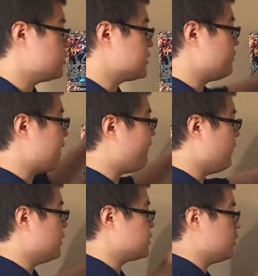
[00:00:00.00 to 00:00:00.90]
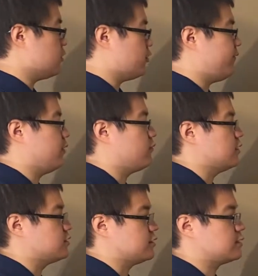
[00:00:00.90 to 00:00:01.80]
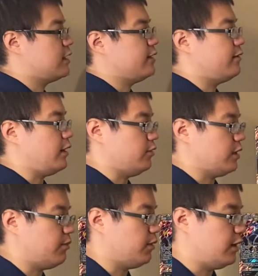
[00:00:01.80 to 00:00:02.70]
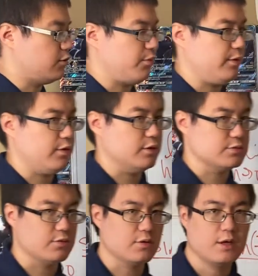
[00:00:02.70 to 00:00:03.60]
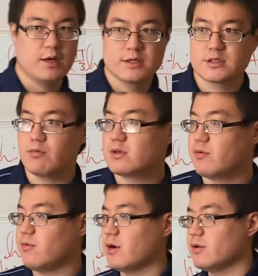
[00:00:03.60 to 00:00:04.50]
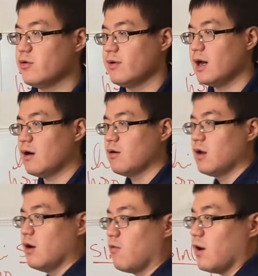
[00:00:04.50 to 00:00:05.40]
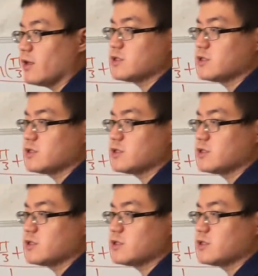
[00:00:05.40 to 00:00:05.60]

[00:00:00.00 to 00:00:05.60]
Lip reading: are some definition of derivative questions that you can apply L'Hopital's rule. So what do we want to do now? Well,